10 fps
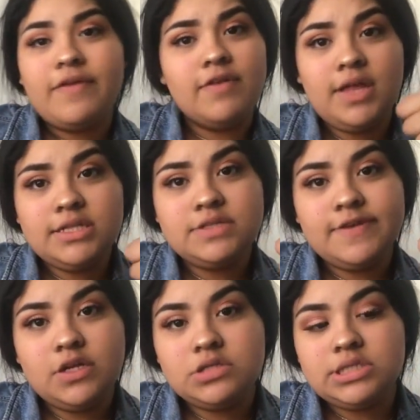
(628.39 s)
if you like this
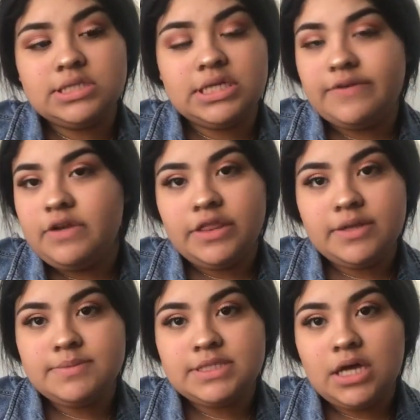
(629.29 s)
video, just give it a
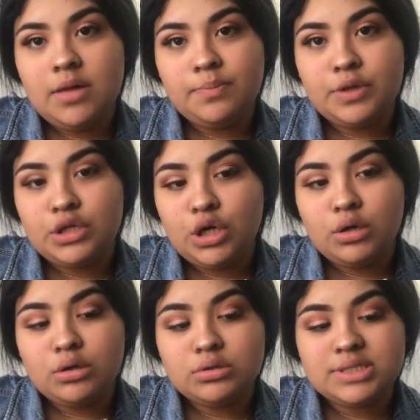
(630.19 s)
thumbs up, you
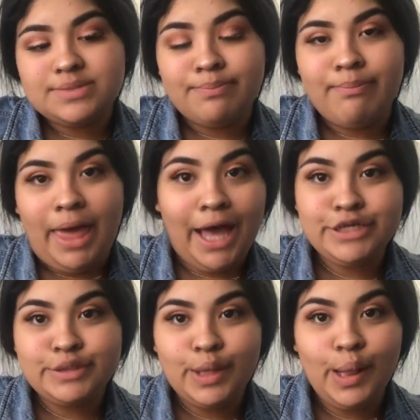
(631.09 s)
know,
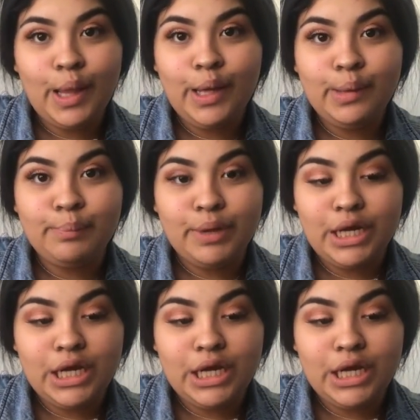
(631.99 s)
smash the like